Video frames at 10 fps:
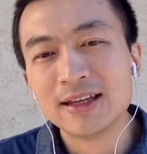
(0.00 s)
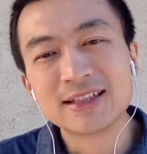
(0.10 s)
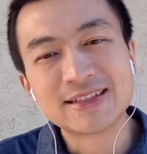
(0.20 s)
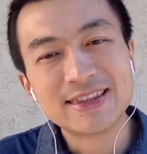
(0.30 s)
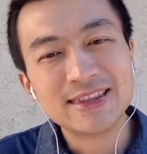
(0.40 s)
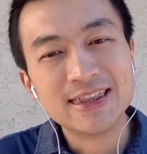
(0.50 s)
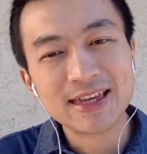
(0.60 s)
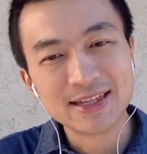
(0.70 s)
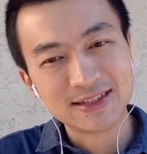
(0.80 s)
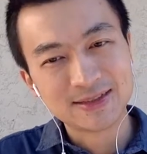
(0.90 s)
It's
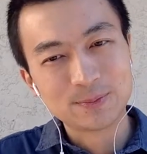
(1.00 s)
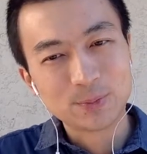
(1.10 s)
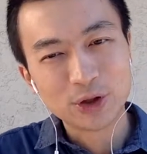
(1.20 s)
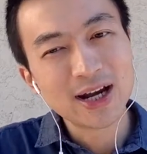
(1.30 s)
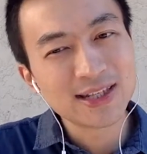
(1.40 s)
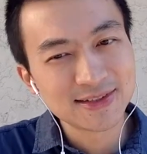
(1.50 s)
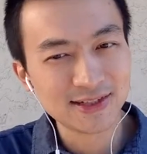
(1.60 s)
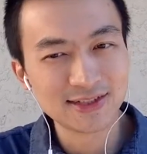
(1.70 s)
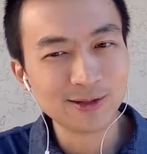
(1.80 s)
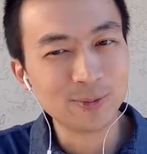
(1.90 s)
this
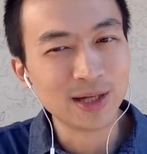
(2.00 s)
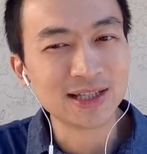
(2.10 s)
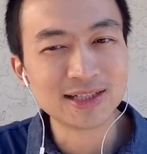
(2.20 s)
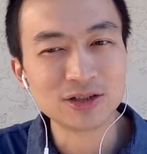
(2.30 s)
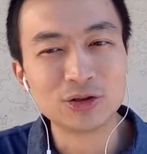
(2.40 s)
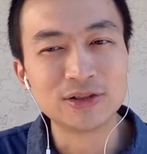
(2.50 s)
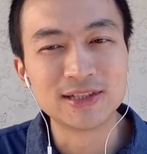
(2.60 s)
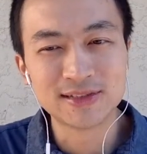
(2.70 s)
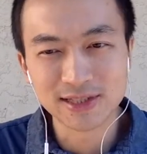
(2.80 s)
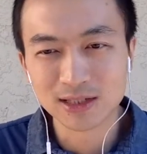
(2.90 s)
priceless ability to
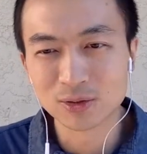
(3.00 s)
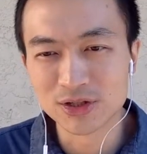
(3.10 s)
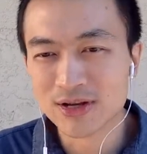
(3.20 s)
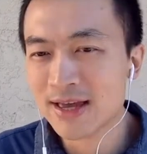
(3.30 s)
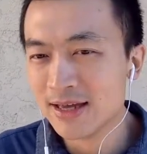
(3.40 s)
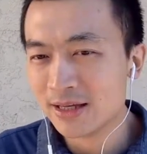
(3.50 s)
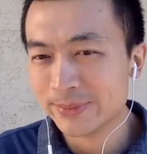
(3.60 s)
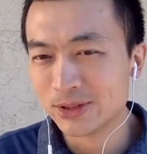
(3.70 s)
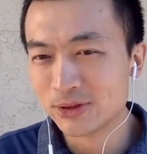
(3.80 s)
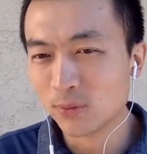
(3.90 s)
distinguish
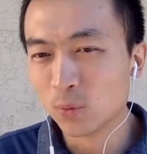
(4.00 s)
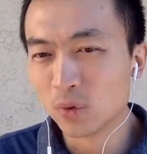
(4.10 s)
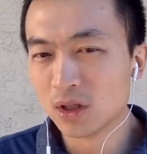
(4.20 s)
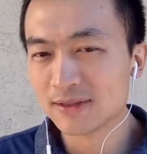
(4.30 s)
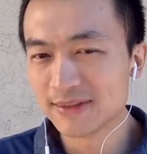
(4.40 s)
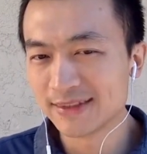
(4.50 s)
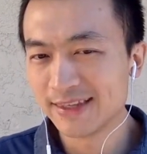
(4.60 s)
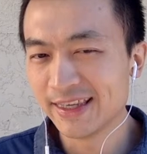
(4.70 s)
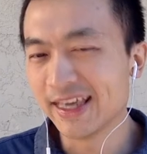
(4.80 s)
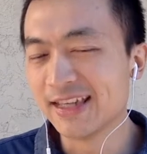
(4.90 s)
between wants
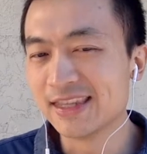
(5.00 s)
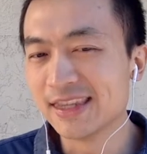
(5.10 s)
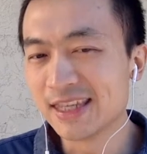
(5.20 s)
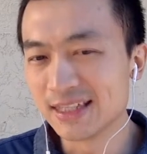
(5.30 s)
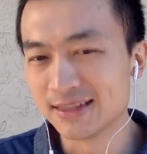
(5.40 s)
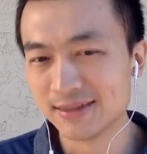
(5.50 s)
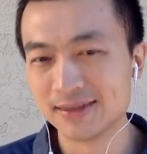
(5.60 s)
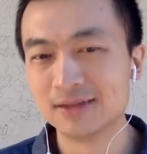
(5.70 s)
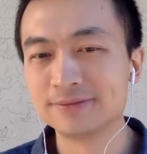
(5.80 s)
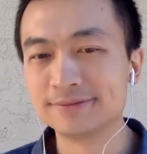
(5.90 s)
and needs.